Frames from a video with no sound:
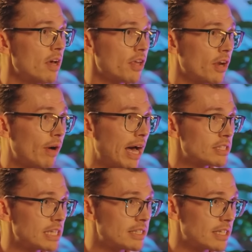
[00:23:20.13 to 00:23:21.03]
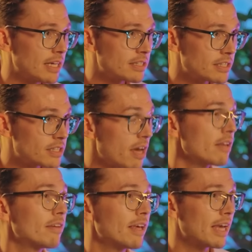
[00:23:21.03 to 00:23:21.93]
you know, as
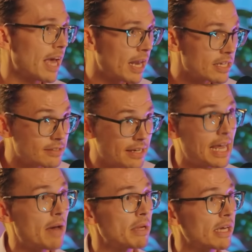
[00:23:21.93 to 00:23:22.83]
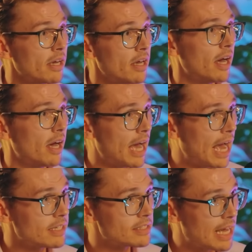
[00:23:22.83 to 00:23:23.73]
exciting and as dynamic
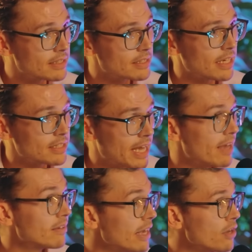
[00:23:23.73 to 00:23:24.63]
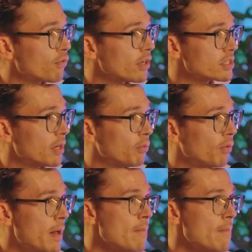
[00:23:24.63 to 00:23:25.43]
as KSA, for example.